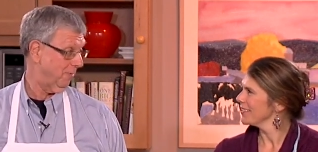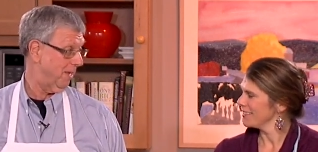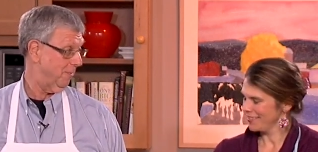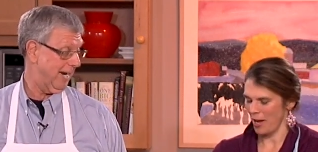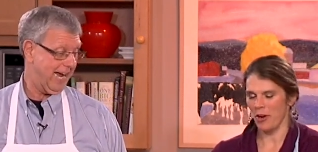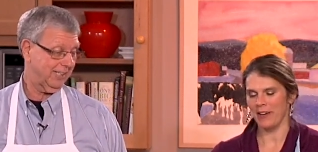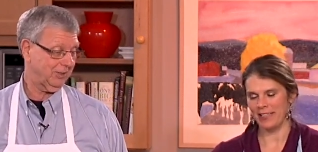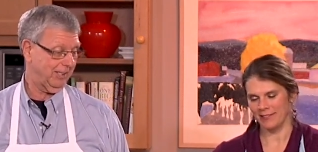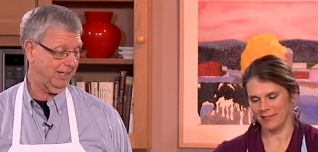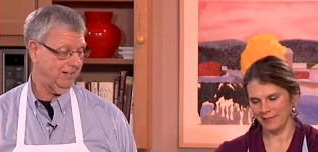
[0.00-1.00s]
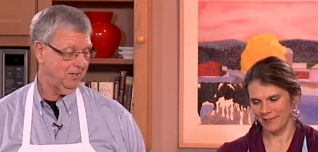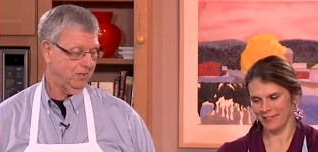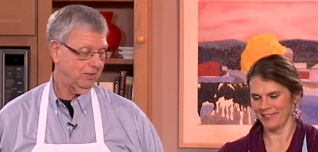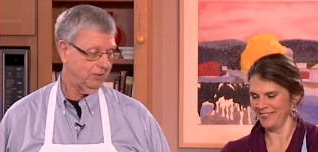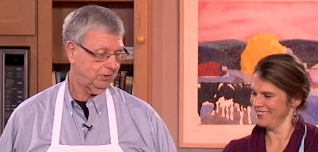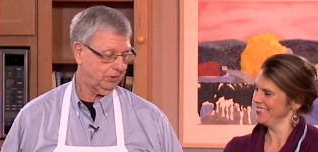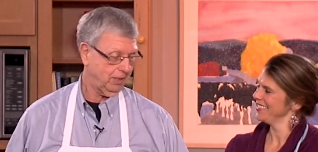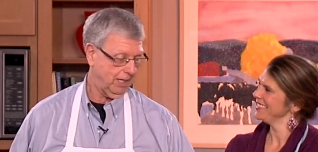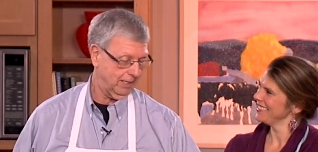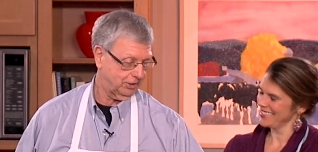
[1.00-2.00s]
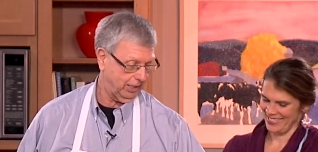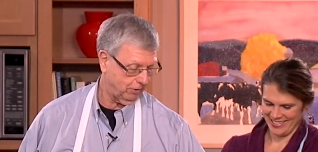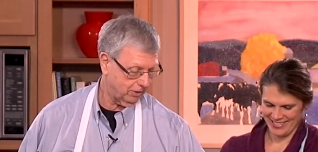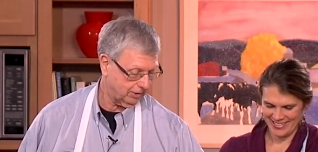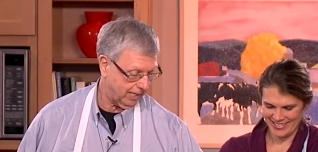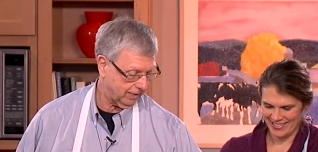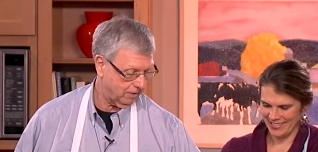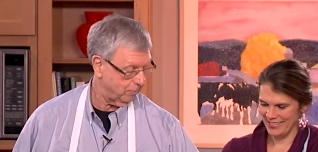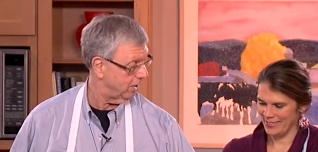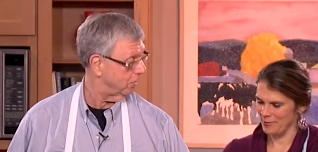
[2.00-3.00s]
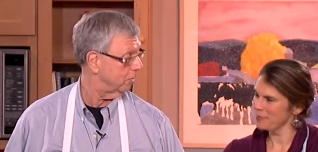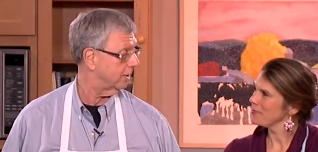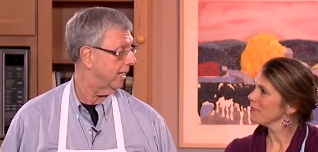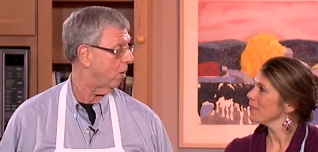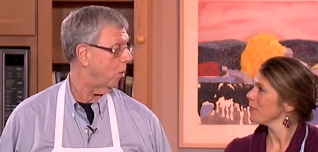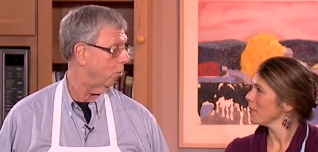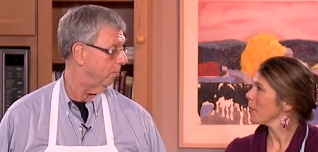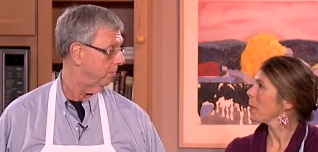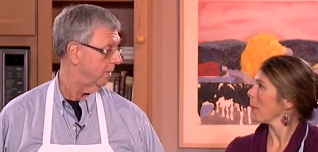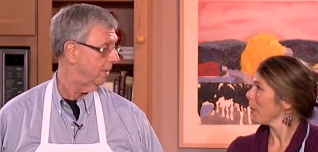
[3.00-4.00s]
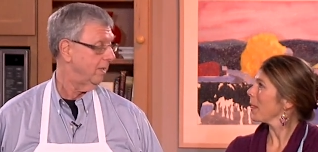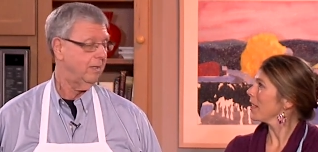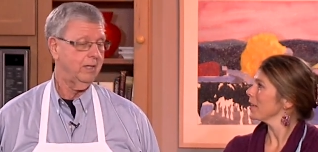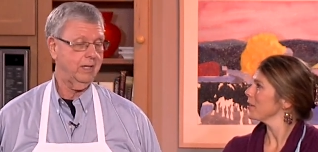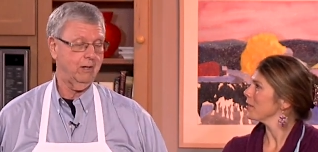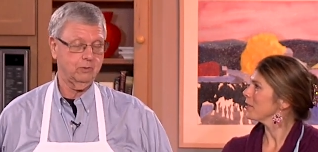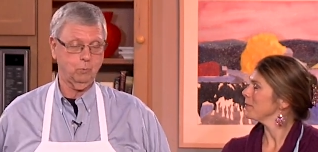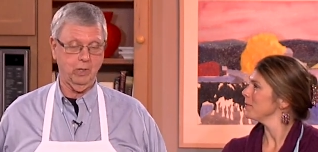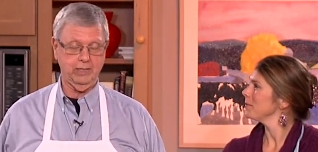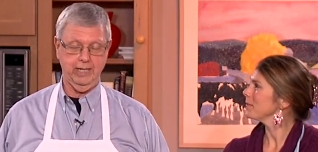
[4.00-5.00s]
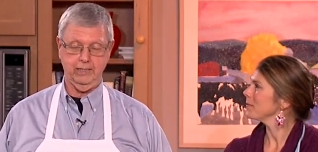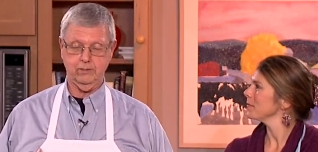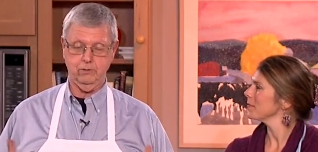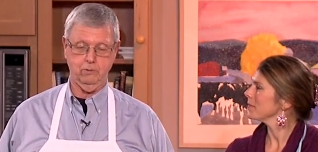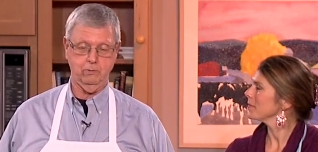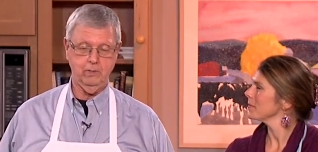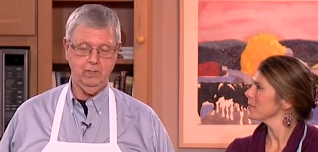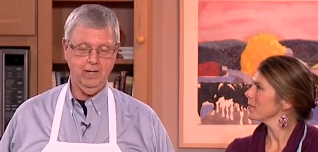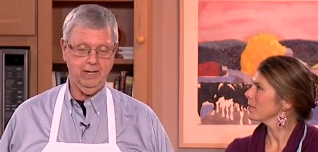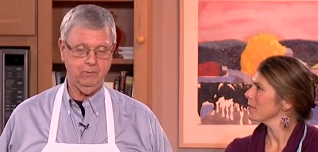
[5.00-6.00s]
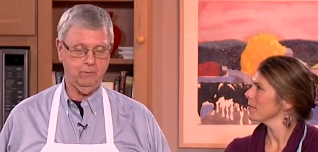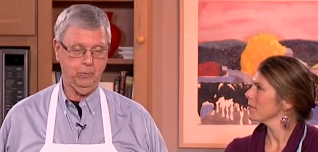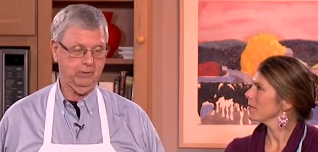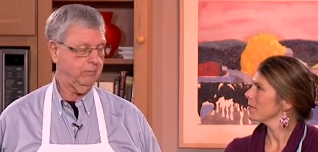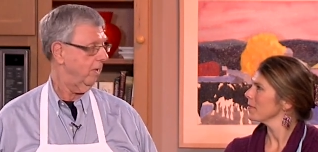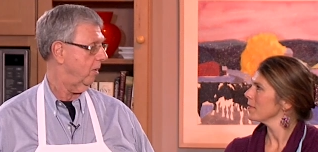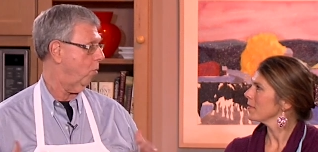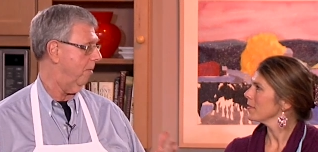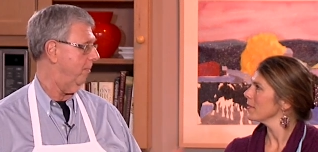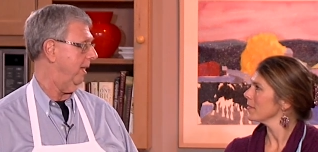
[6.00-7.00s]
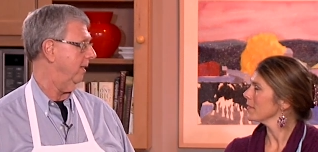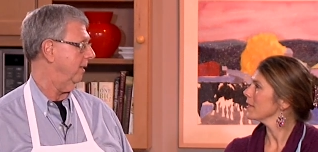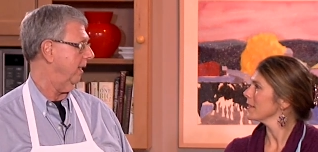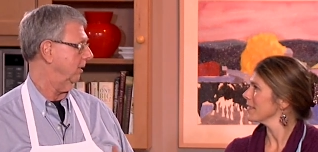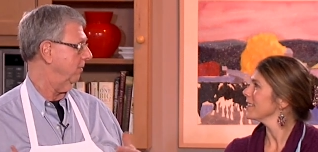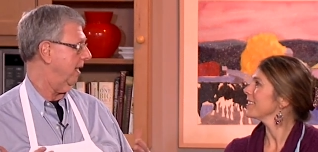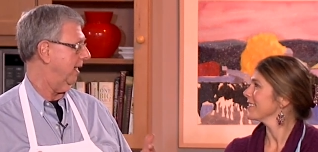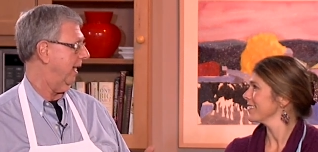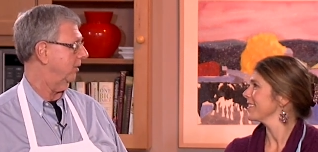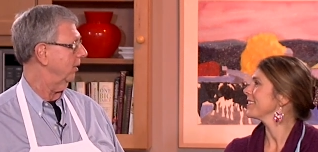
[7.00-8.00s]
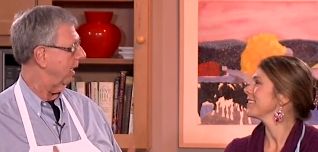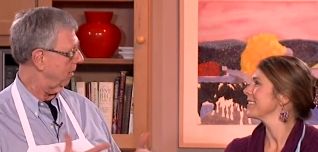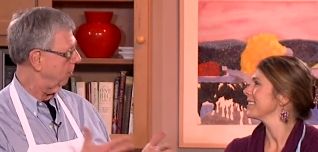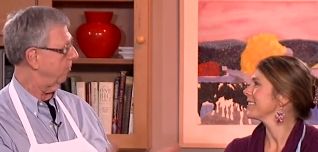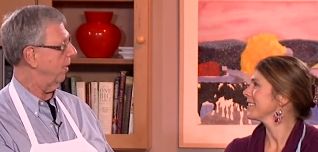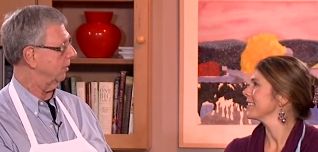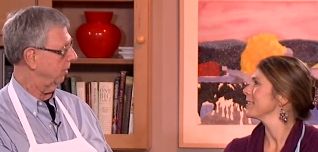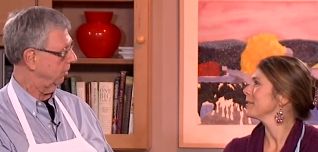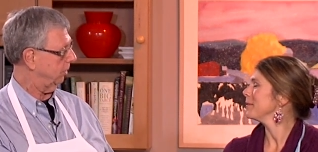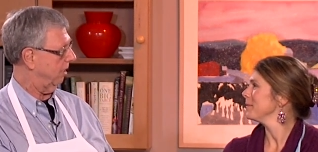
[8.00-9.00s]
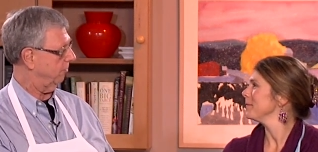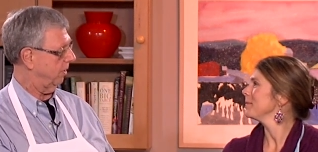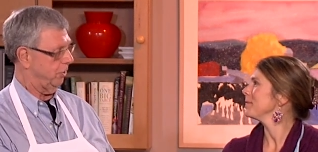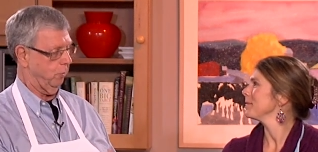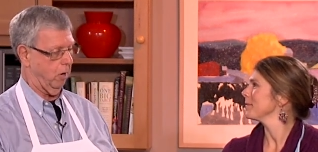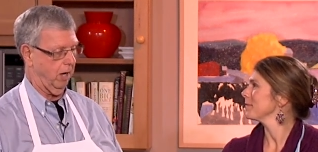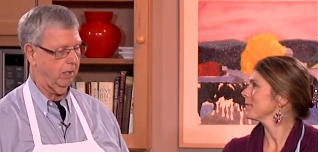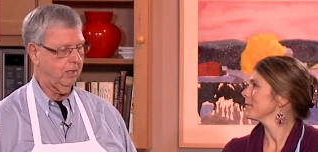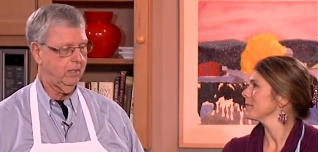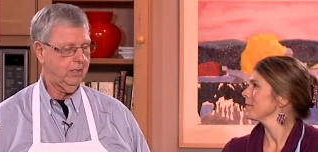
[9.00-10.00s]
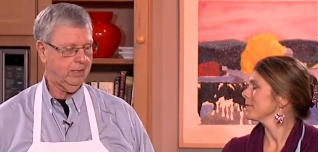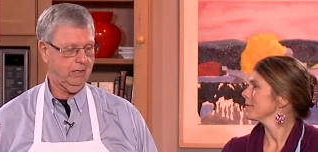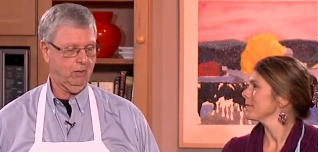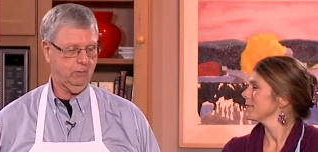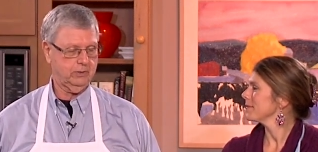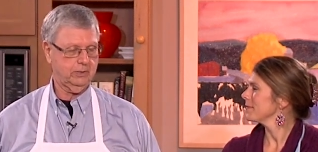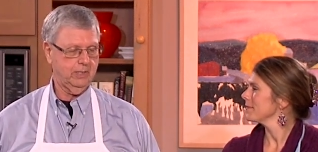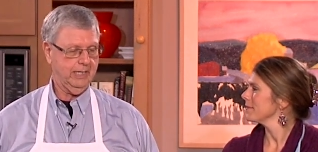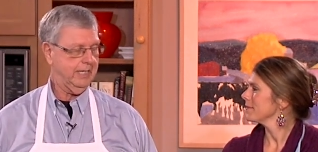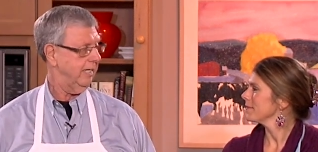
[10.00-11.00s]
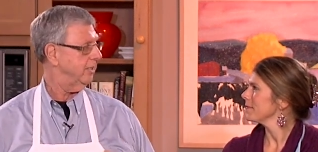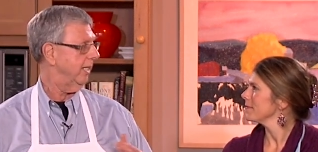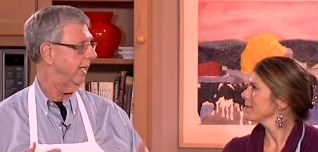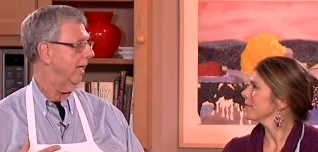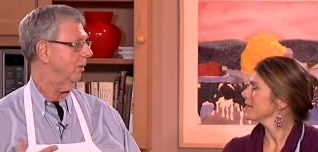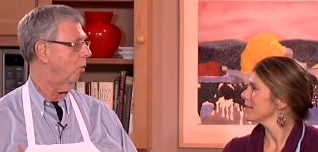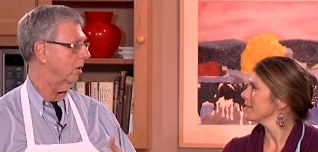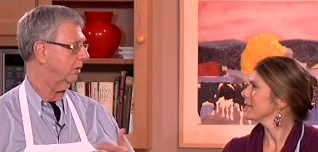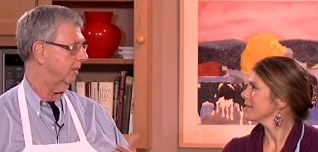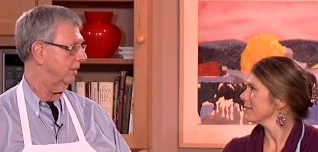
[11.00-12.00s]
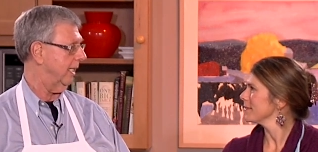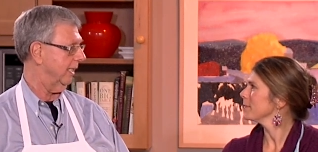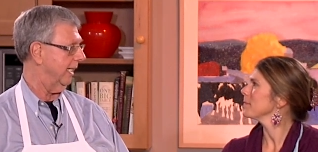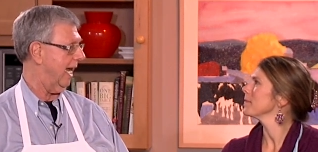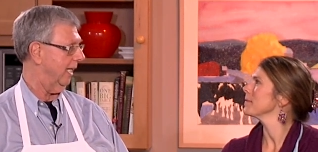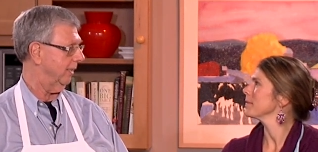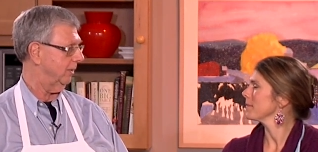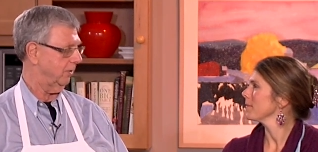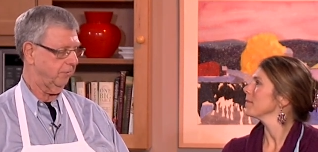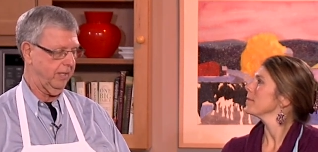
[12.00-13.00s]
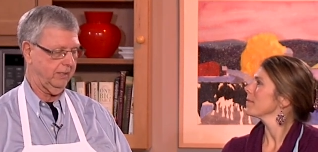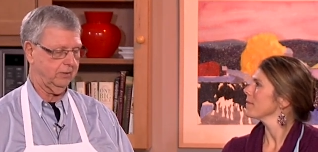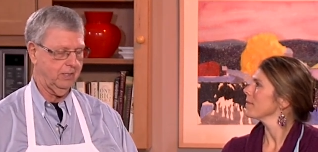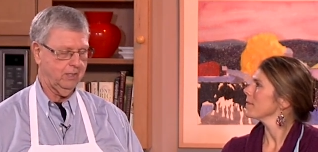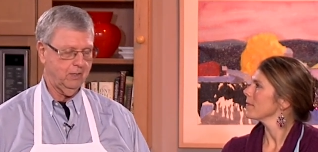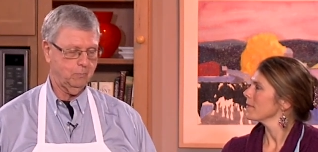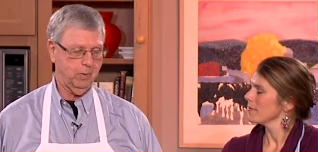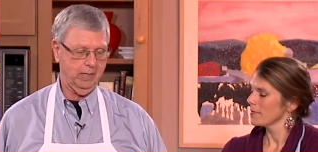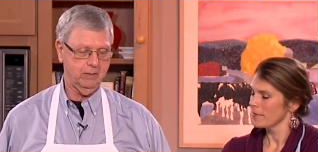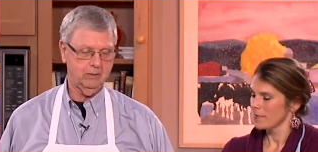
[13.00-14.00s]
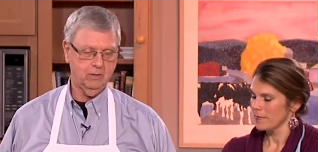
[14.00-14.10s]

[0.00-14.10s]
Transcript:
Speaker 1: of them, and All actually, right. uh, secrets that can be used at home. You know, it's one thing to with equipment and things of that nature, like a professional chef that you are. You know, it's easy to get lost in the technicalities of things, but